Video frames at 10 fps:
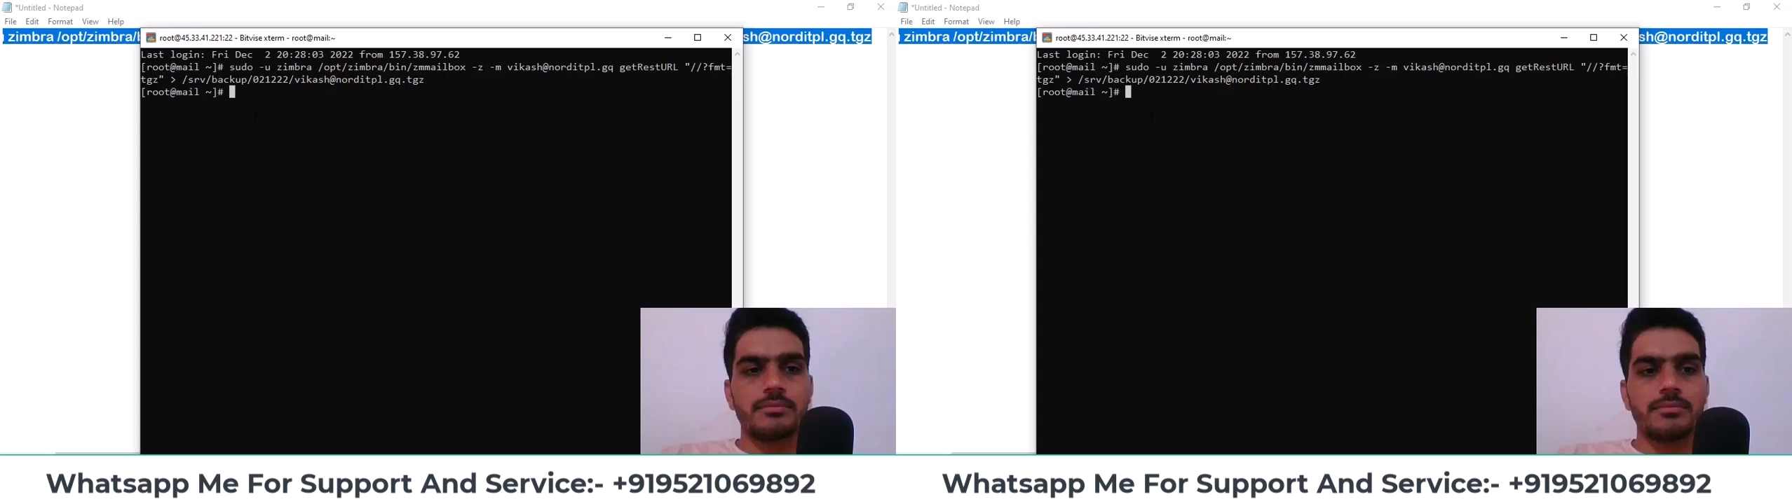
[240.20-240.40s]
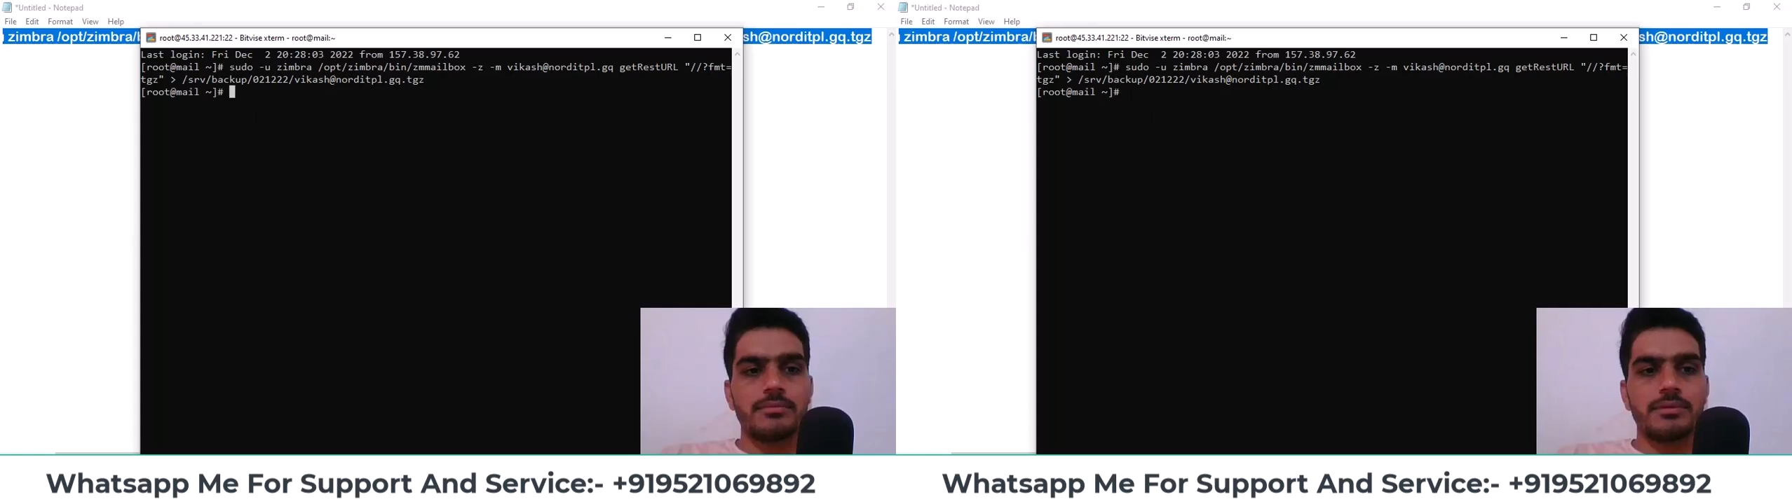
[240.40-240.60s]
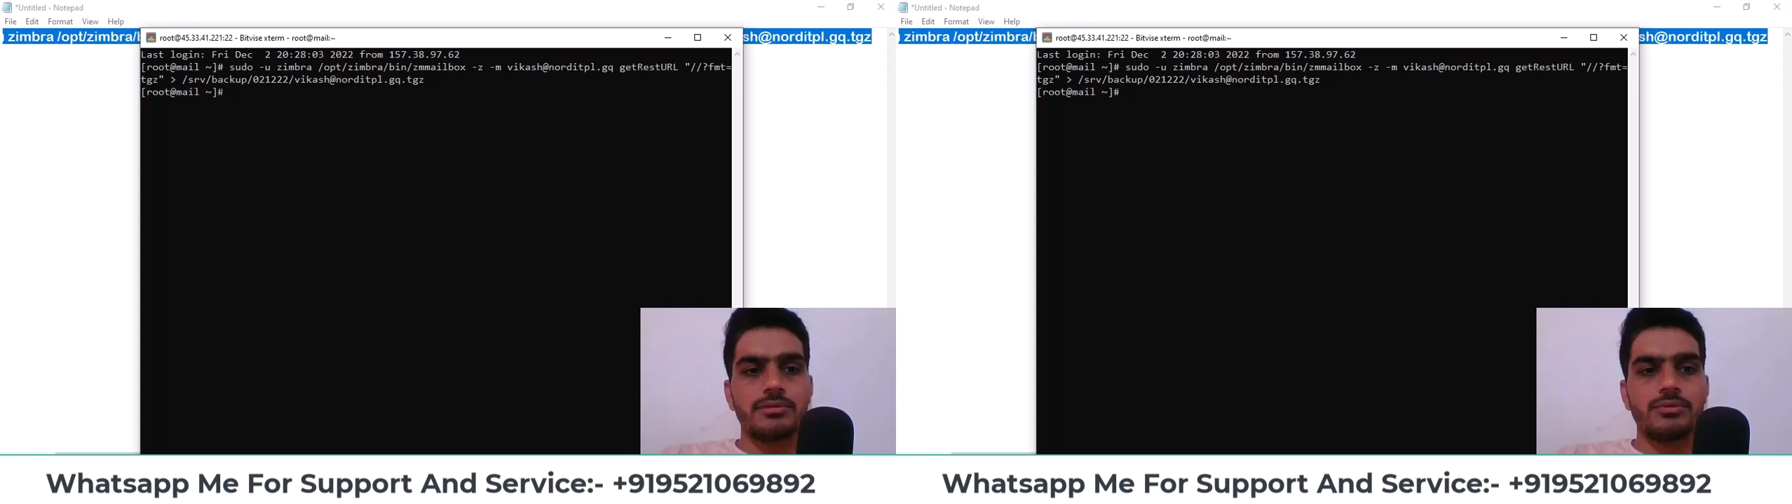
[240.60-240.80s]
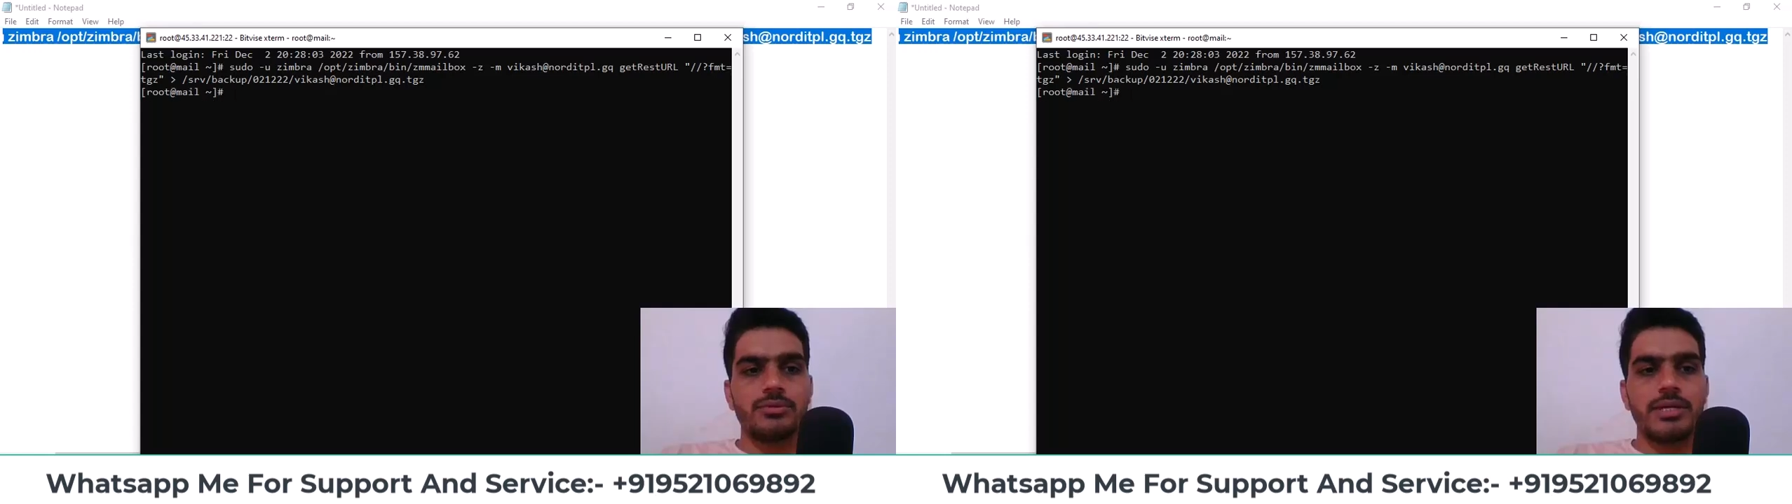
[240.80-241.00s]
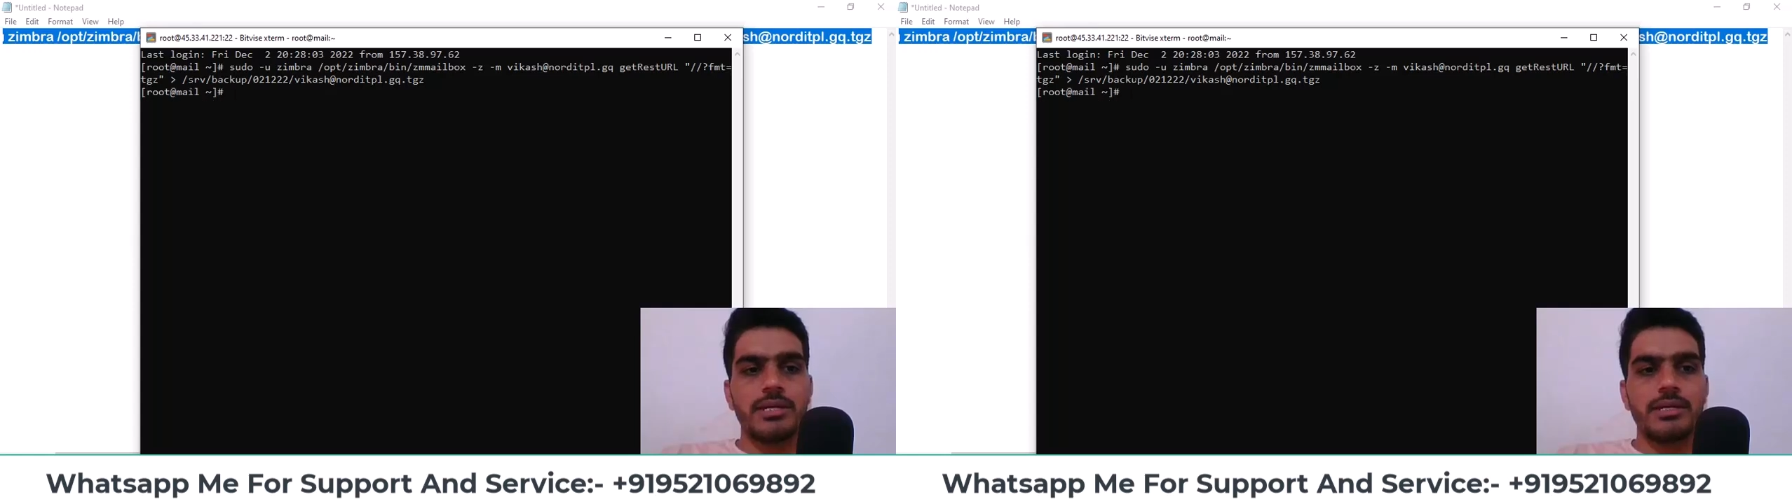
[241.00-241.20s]
so this is
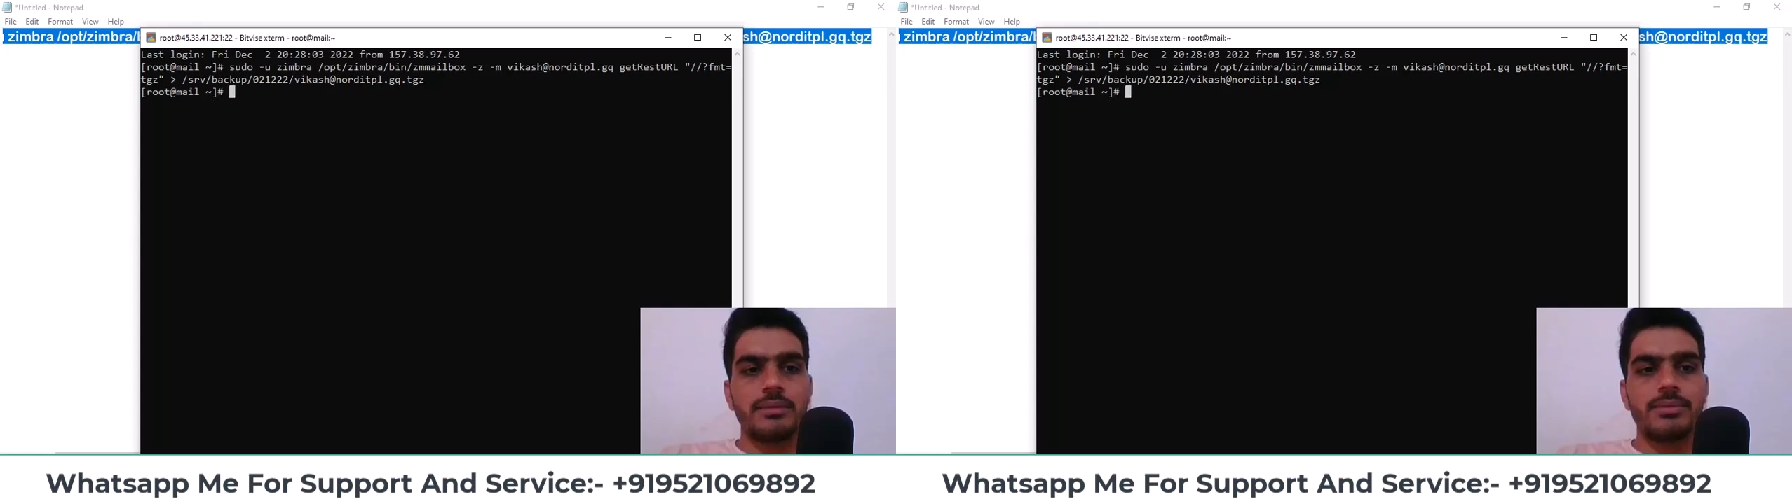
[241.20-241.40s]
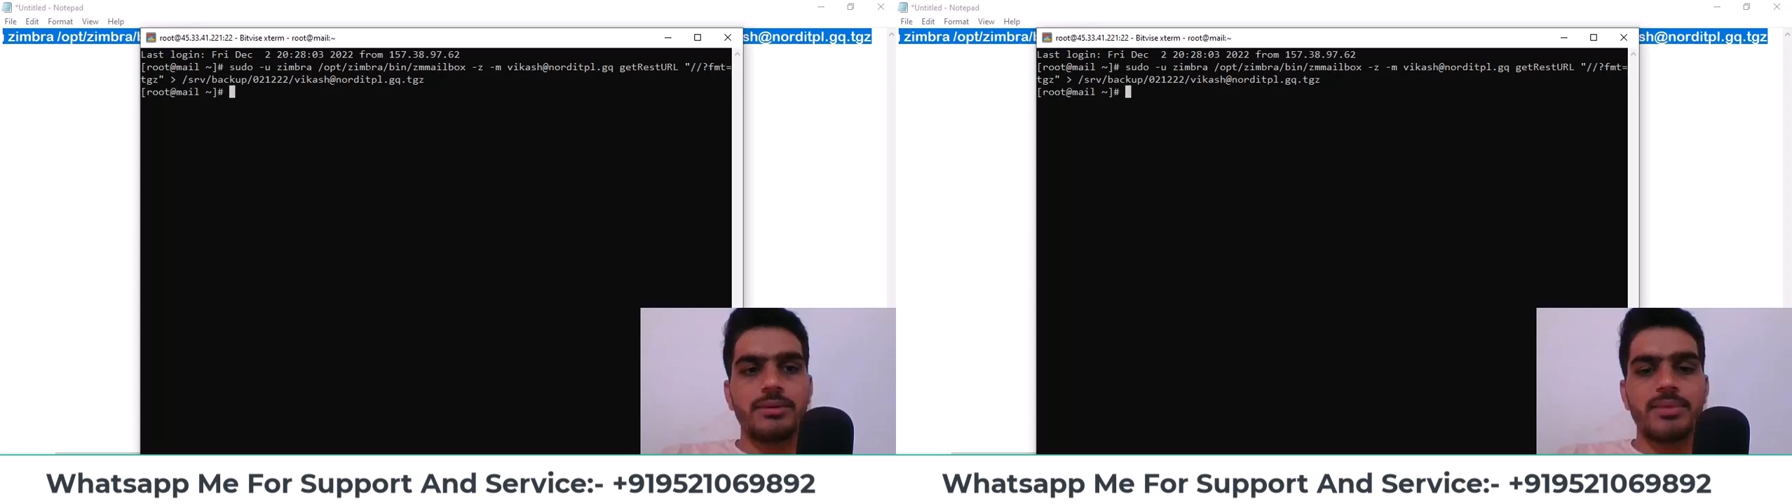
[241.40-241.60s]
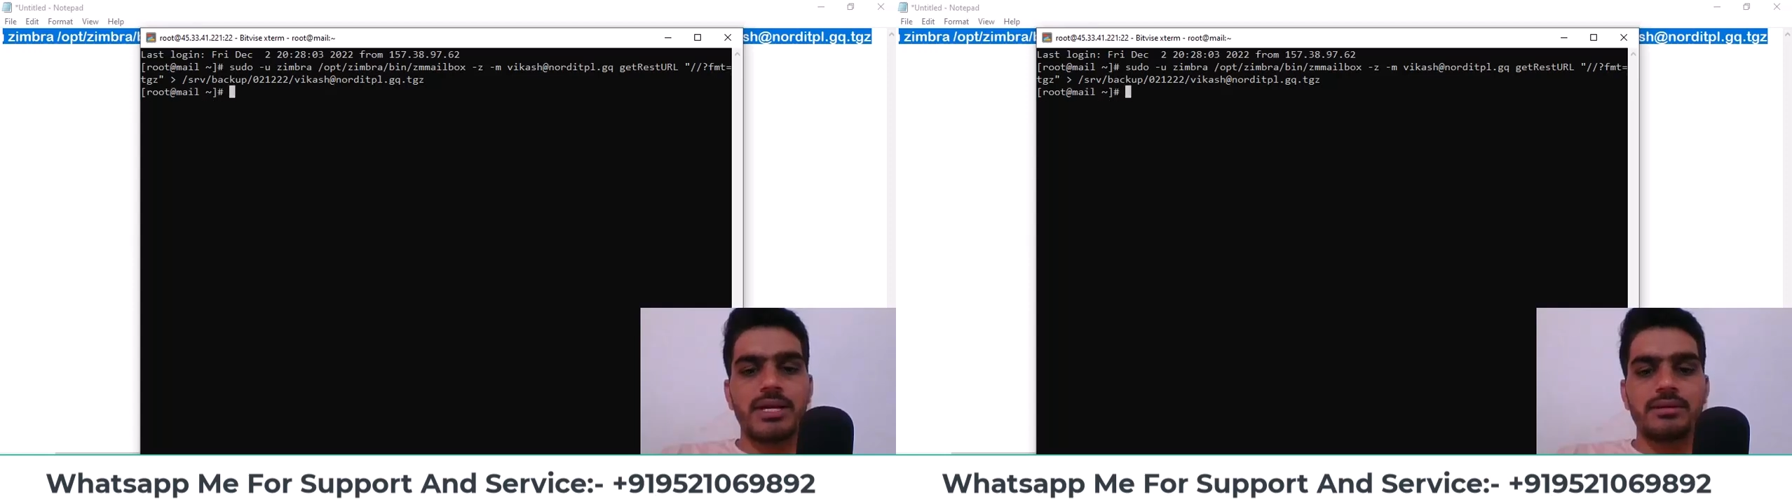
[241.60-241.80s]
my backup.